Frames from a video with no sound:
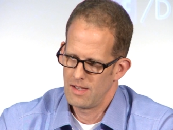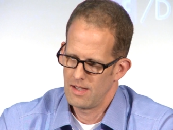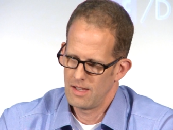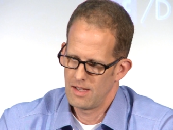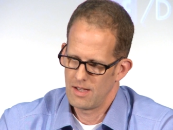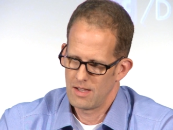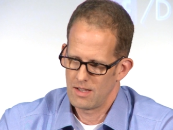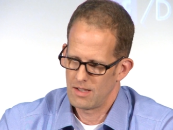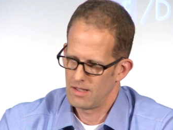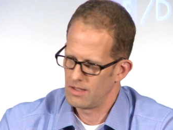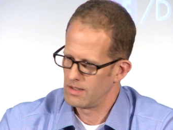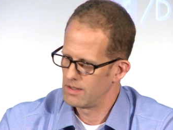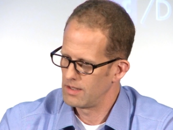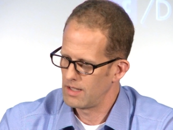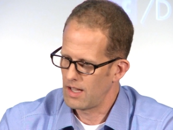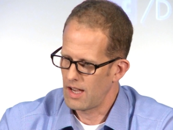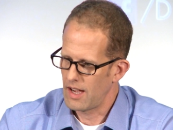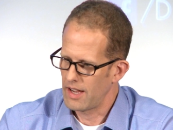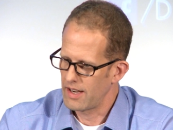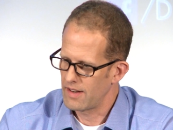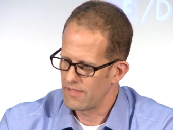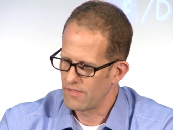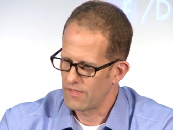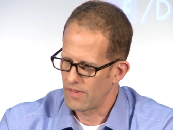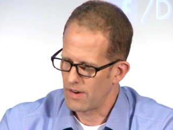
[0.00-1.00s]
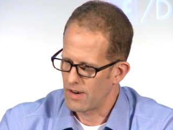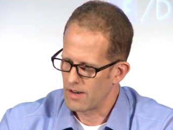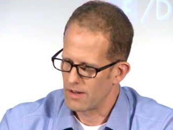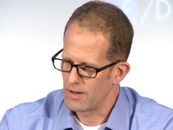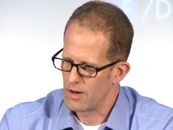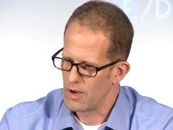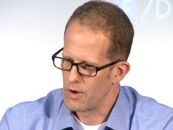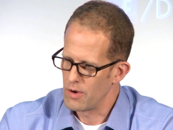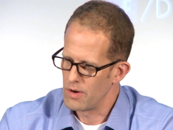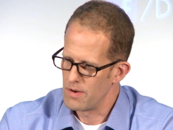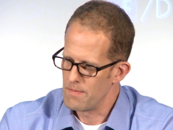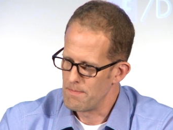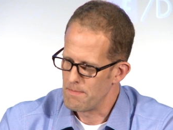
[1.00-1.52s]
a lot of our
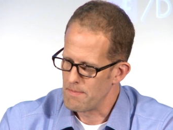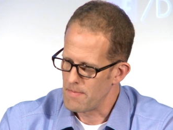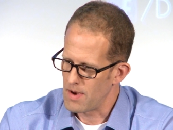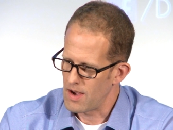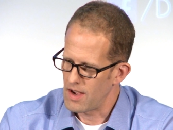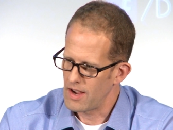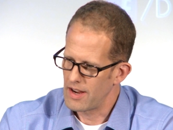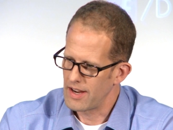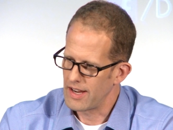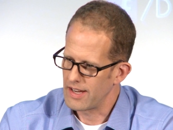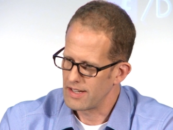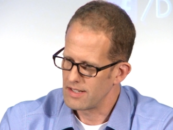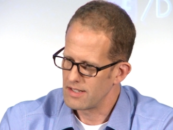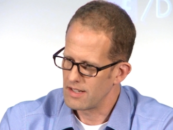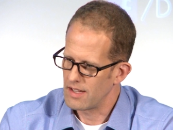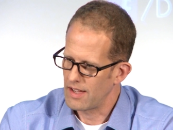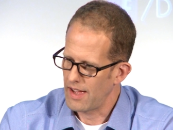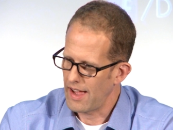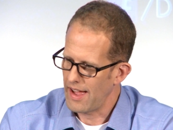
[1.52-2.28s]
own mind